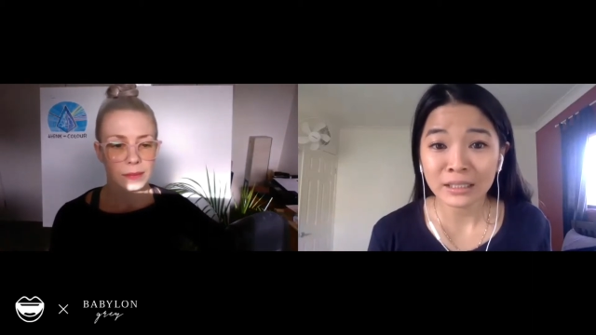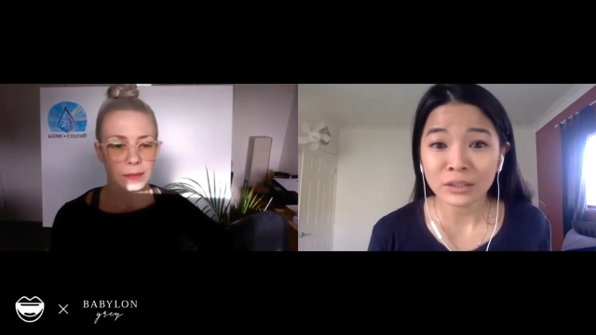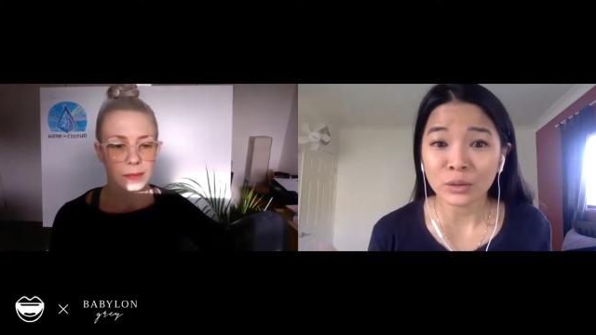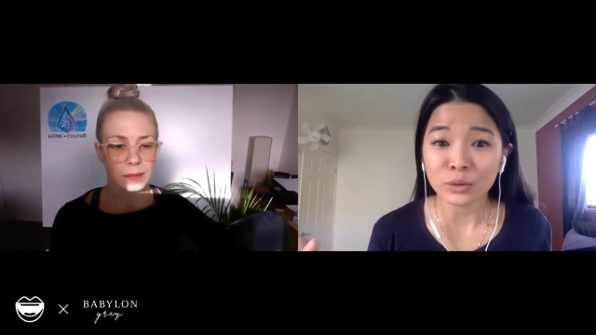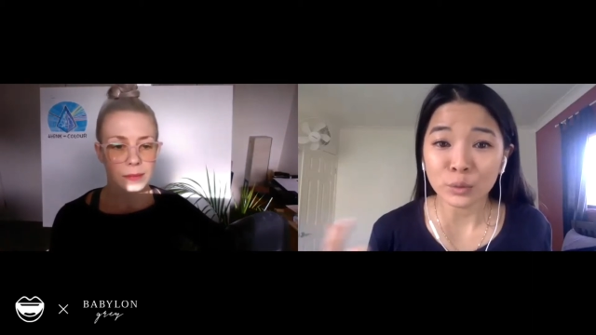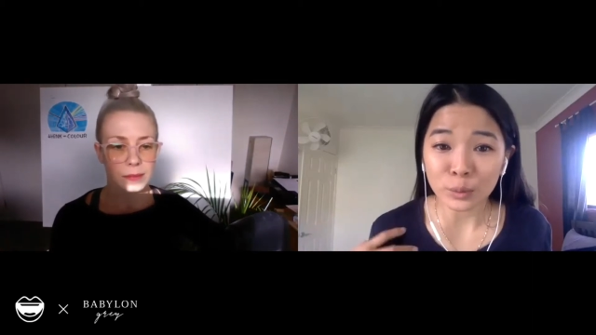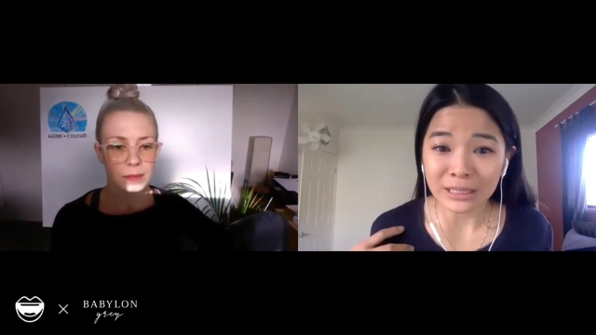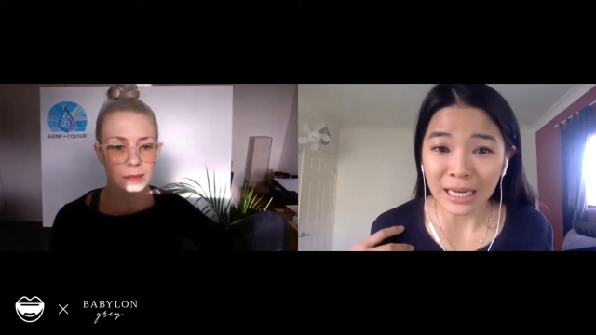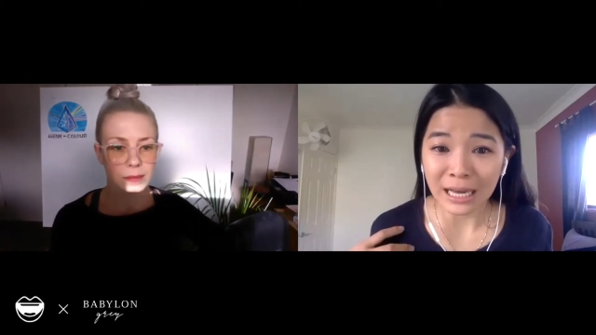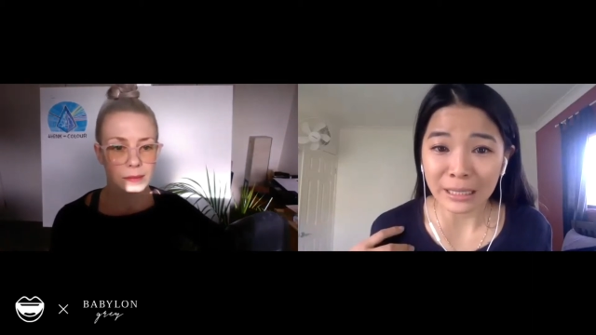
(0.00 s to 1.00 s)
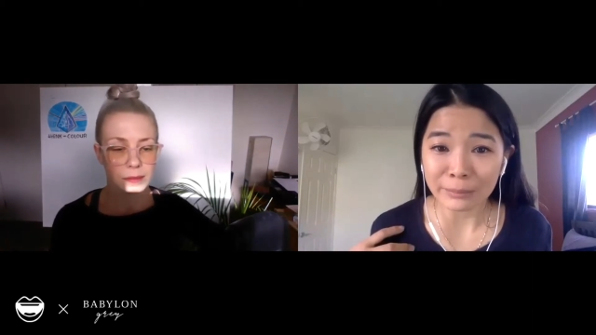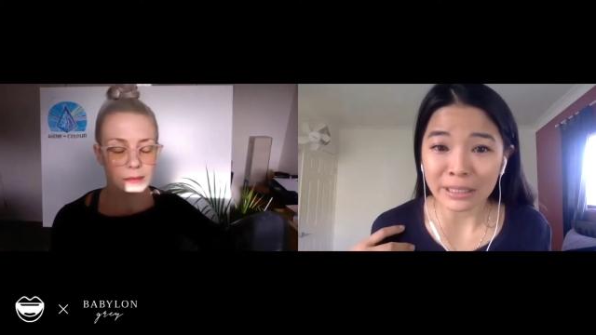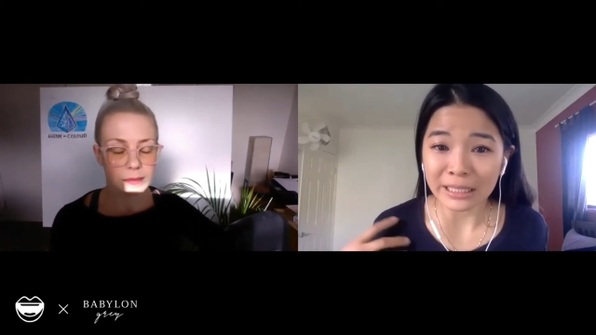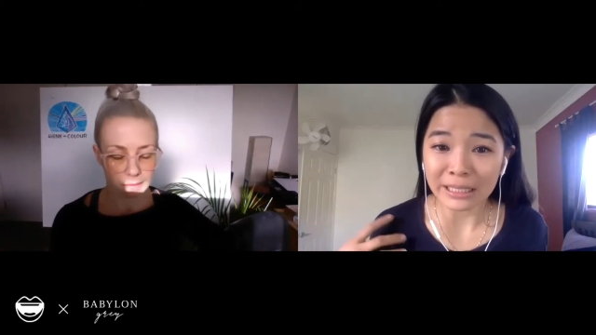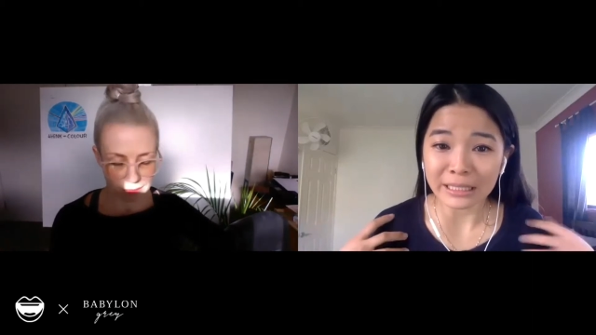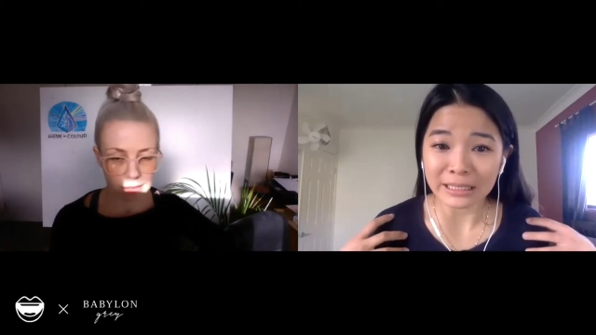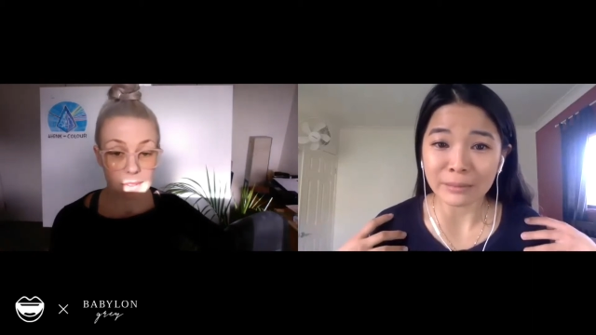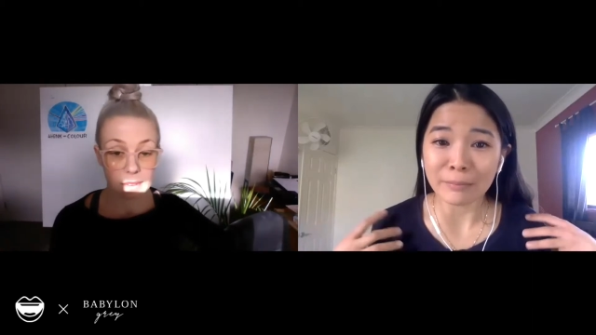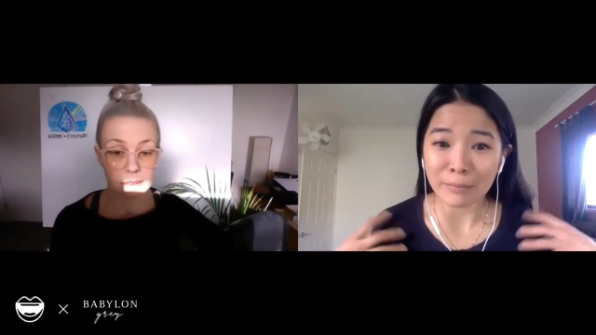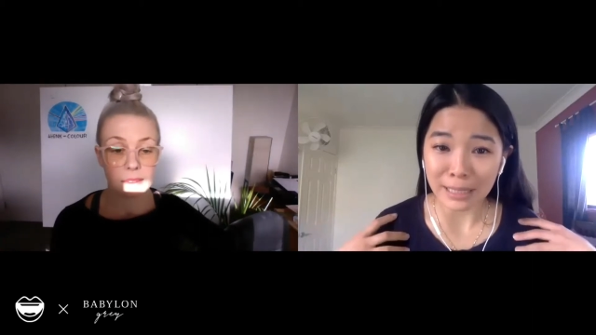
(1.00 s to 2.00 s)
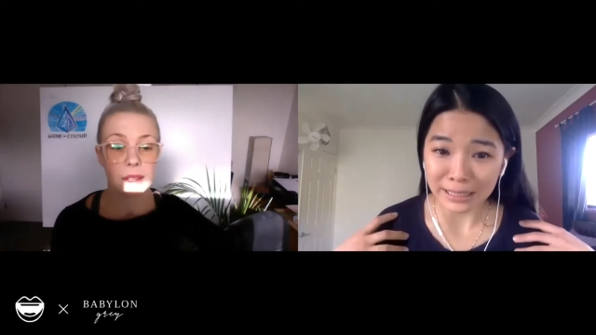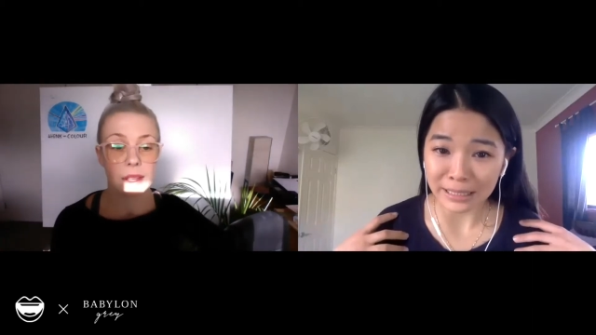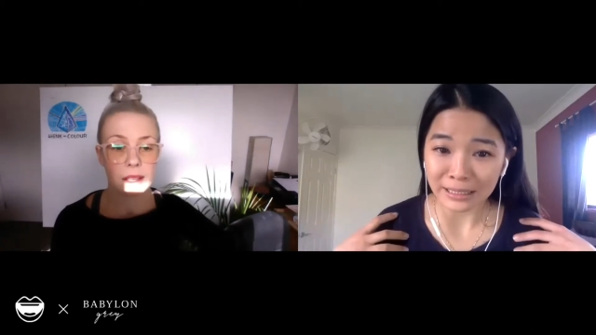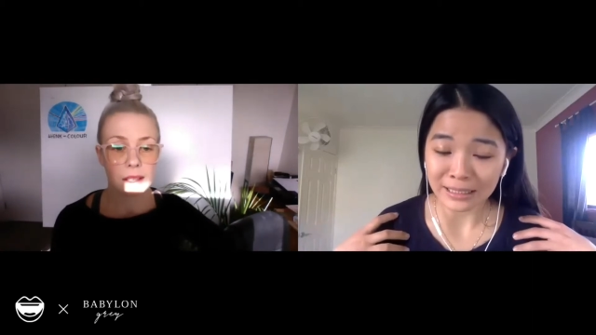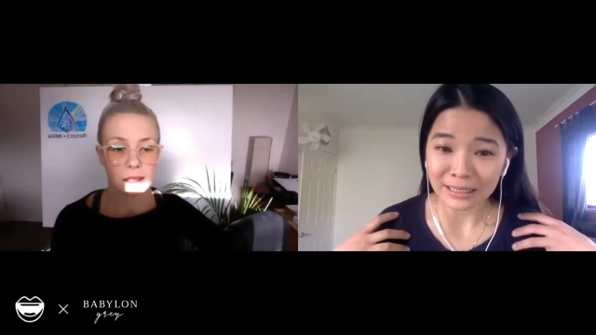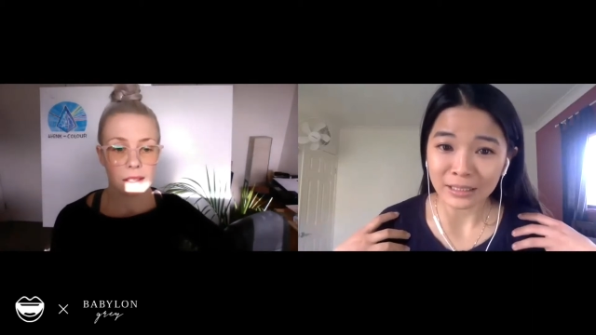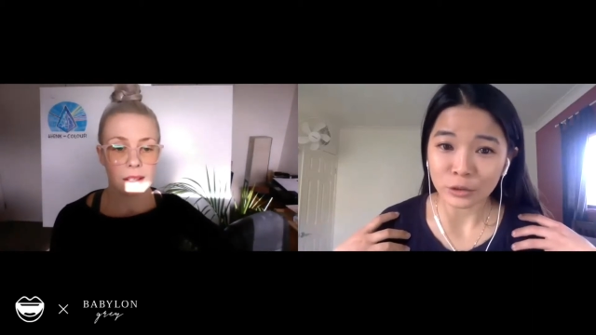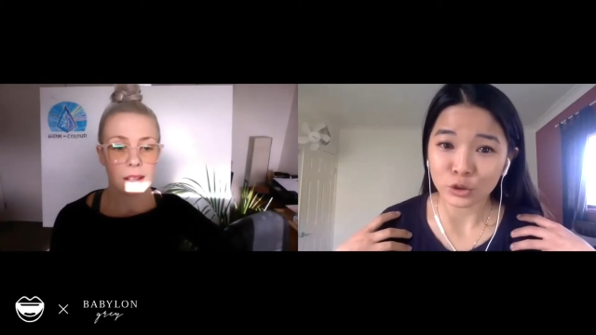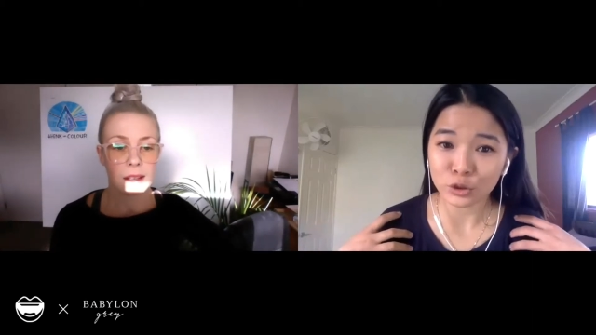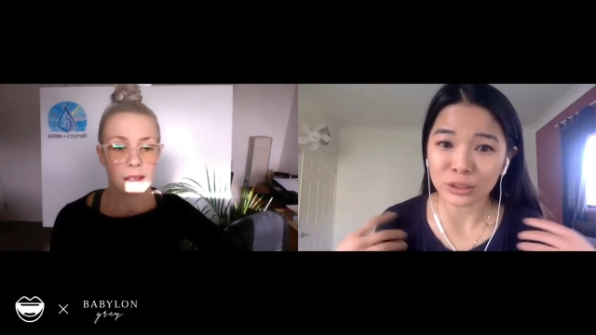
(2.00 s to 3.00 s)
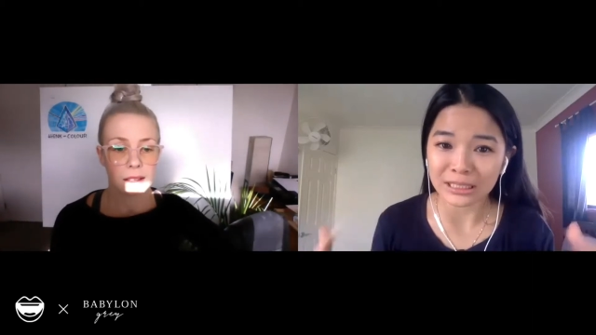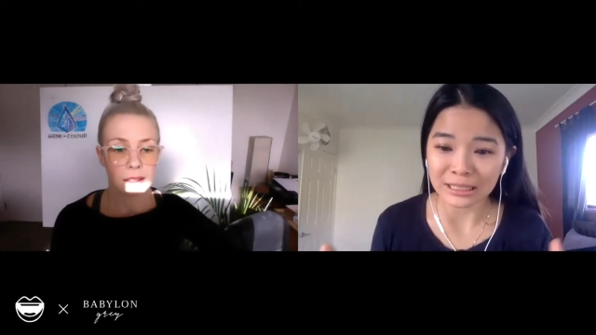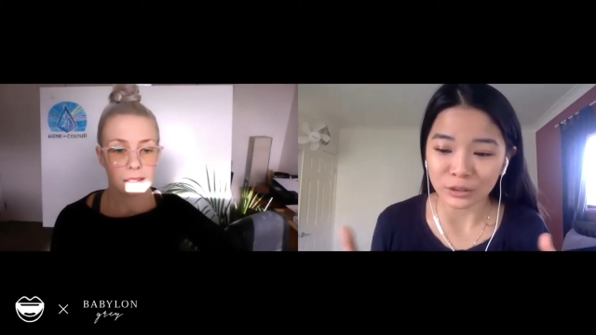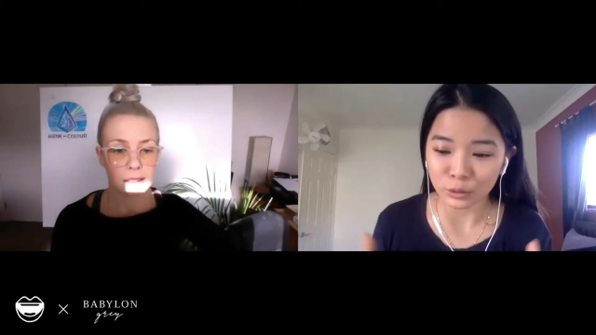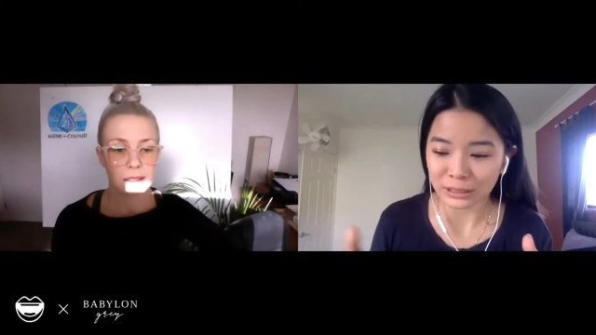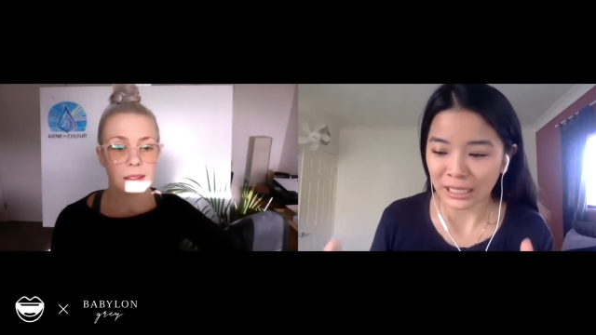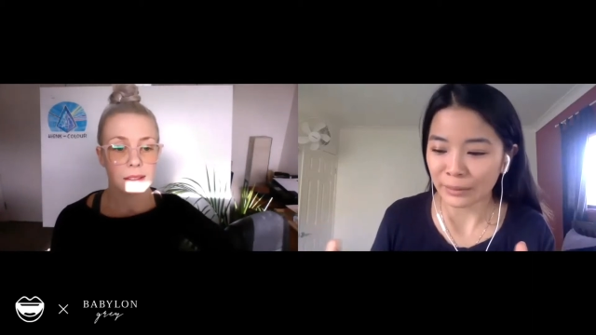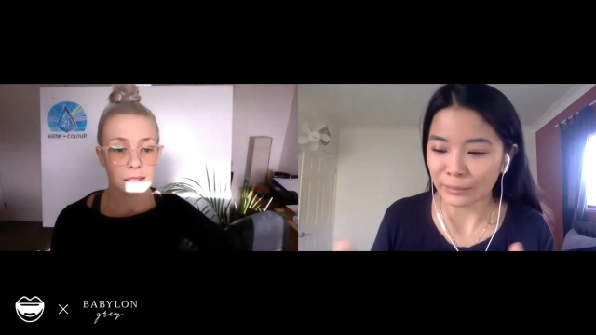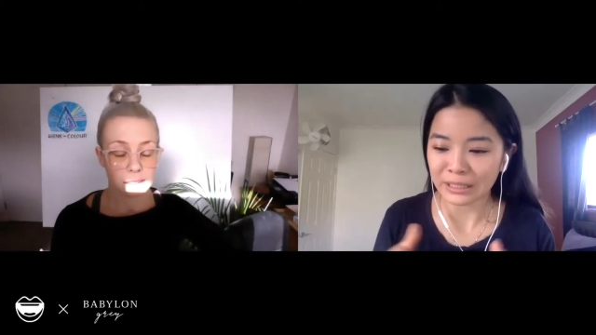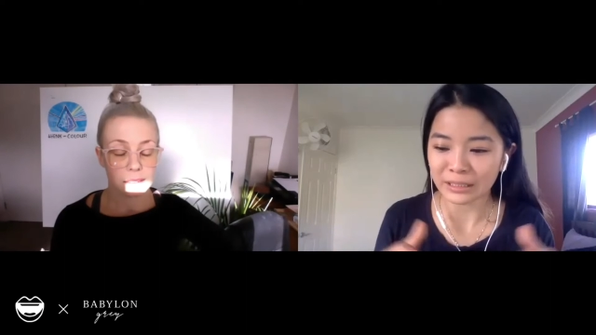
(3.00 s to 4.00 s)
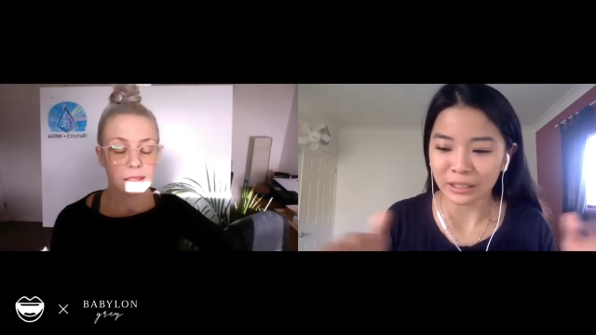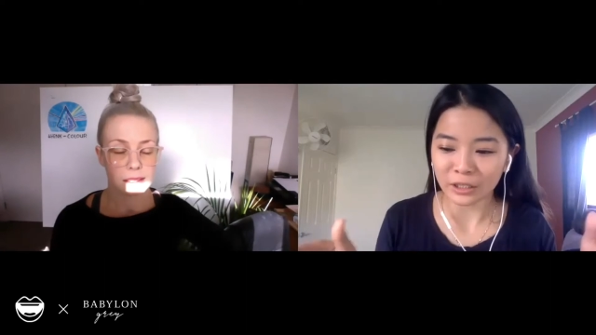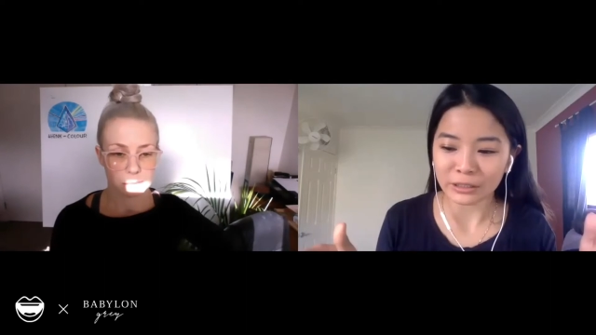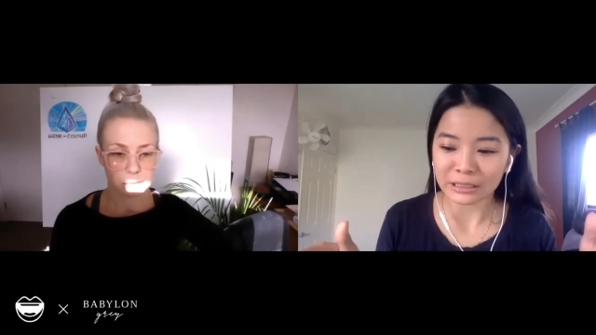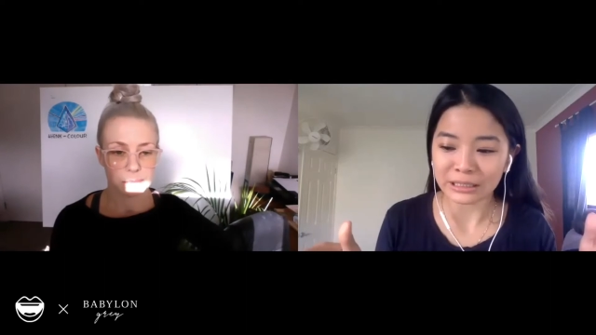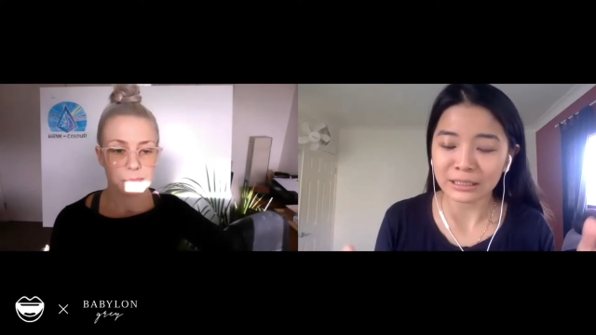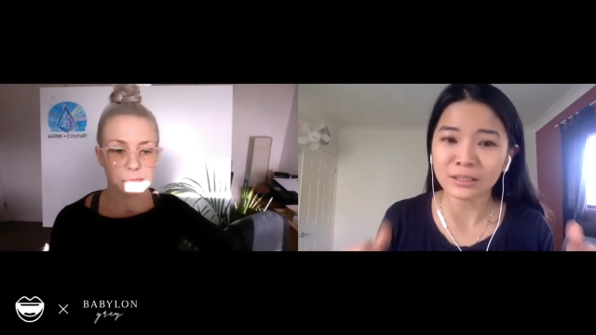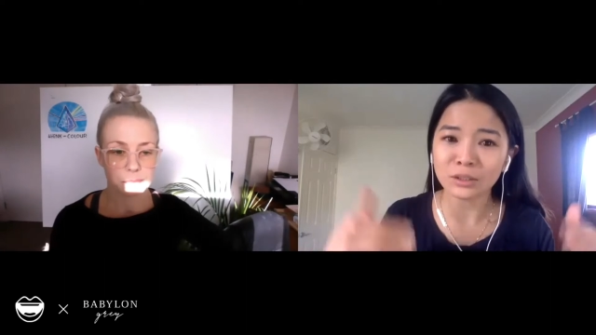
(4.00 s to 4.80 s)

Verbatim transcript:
Speaker 1: So your time is money you should see your time as a currency.